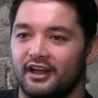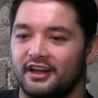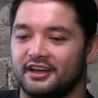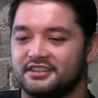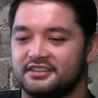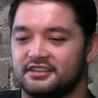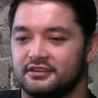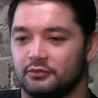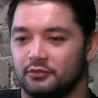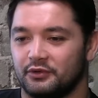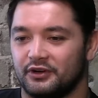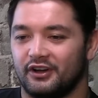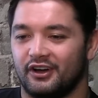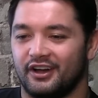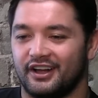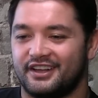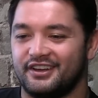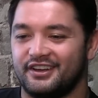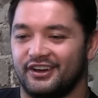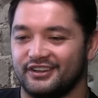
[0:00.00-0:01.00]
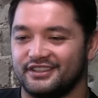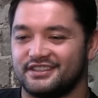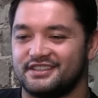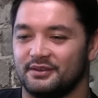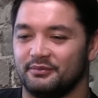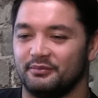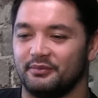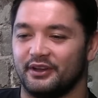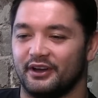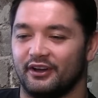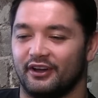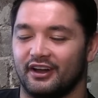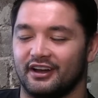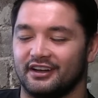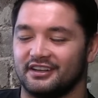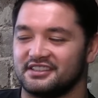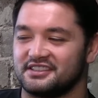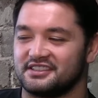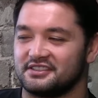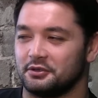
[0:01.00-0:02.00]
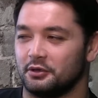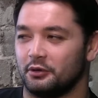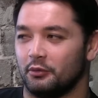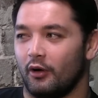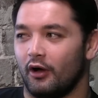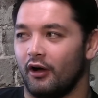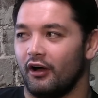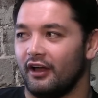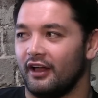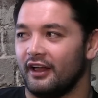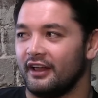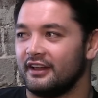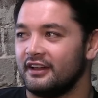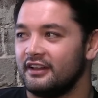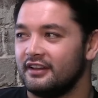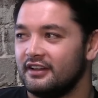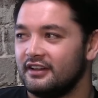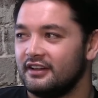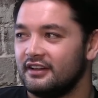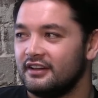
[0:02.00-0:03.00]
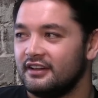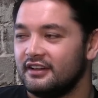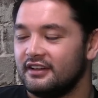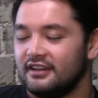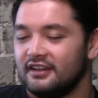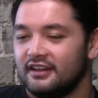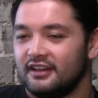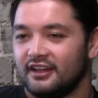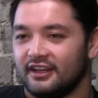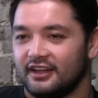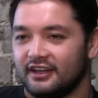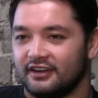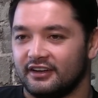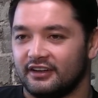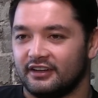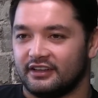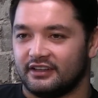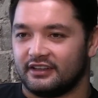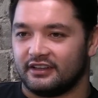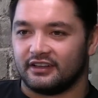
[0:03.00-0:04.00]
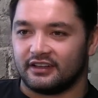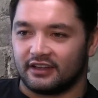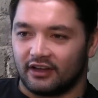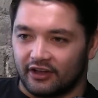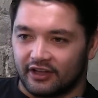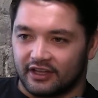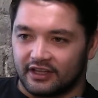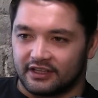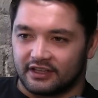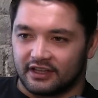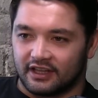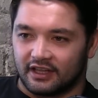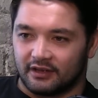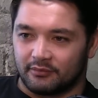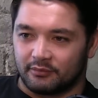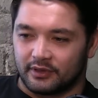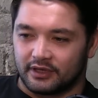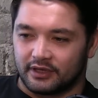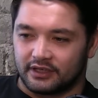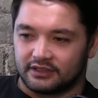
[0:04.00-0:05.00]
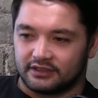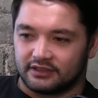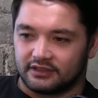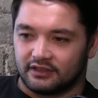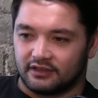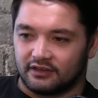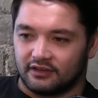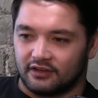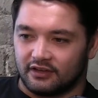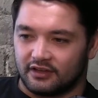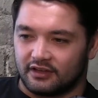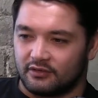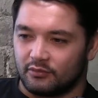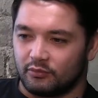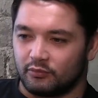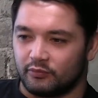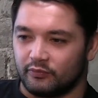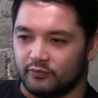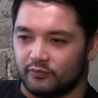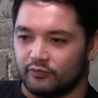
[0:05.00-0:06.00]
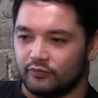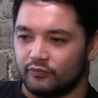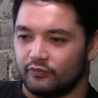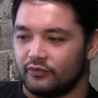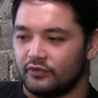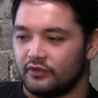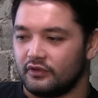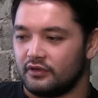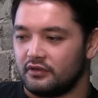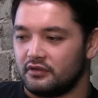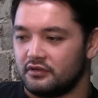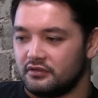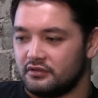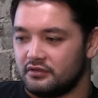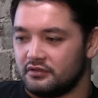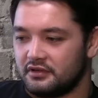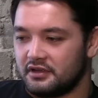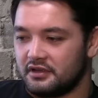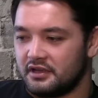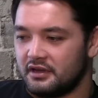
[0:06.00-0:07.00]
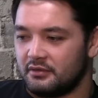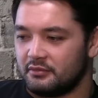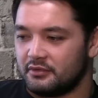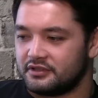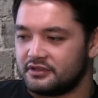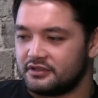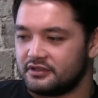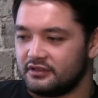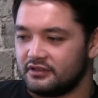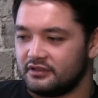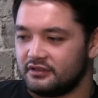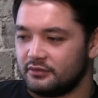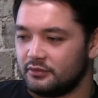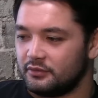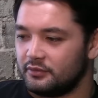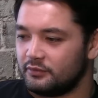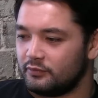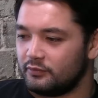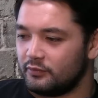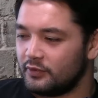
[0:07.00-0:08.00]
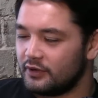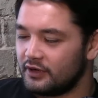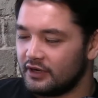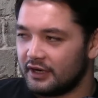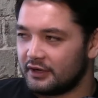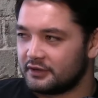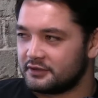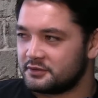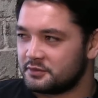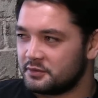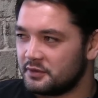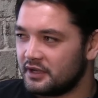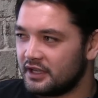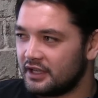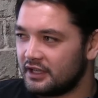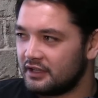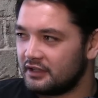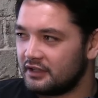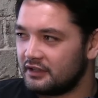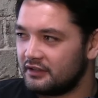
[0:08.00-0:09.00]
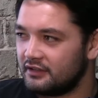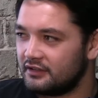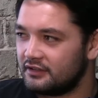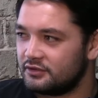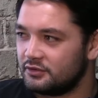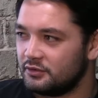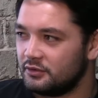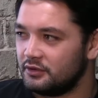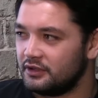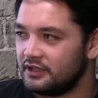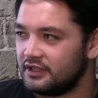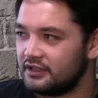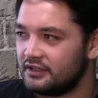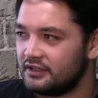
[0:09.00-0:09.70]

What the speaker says: understood when I got Timbin, I understood why, and I get that, but like, how much we're allowed to swear? Surely.